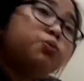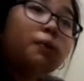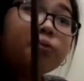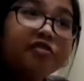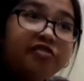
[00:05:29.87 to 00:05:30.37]

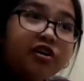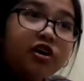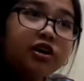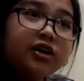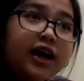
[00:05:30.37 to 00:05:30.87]
were
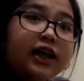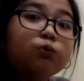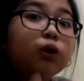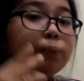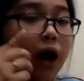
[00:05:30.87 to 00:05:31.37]
preferred
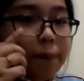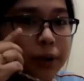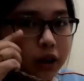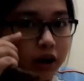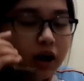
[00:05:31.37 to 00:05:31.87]
and were
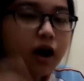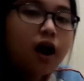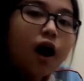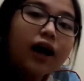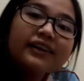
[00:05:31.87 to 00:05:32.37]
popular
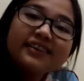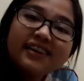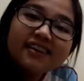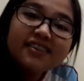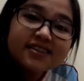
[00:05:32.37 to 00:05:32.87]

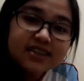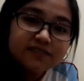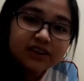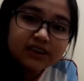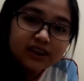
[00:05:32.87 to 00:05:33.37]
until the
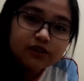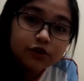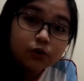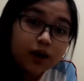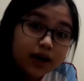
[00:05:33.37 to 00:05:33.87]

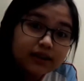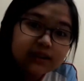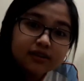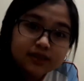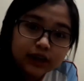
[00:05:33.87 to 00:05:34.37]
17th to
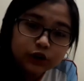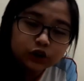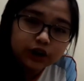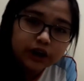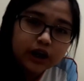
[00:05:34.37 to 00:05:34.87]
18th
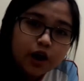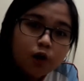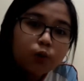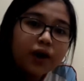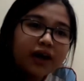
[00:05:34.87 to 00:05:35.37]
century,
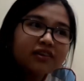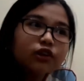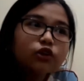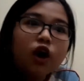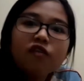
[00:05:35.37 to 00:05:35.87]

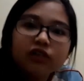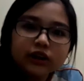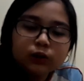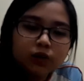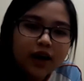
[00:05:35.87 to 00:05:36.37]
when
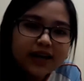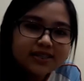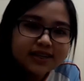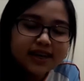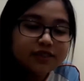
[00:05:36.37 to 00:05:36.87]
novels were
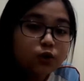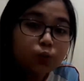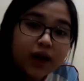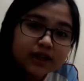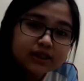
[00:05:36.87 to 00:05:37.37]
rising in the
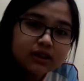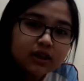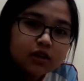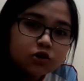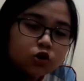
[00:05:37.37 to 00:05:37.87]
West.
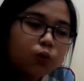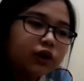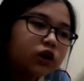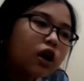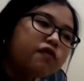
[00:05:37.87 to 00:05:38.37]
So
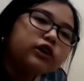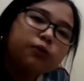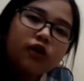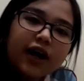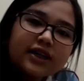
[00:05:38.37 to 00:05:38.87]
when the novels
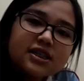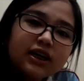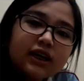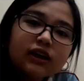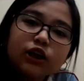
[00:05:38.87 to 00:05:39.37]
were
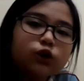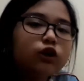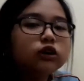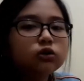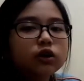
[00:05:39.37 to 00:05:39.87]
rising, the
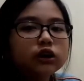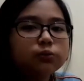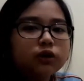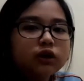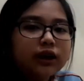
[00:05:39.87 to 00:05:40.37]
short stories
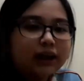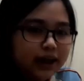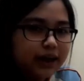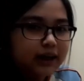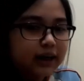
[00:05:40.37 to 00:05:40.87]
were
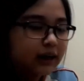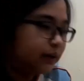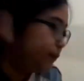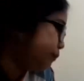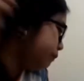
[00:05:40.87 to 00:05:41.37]

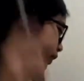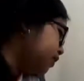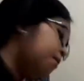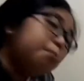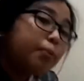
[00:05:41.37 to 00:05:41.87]
declining.
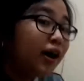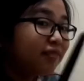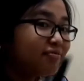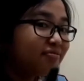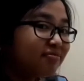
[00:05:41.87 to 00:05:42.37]
But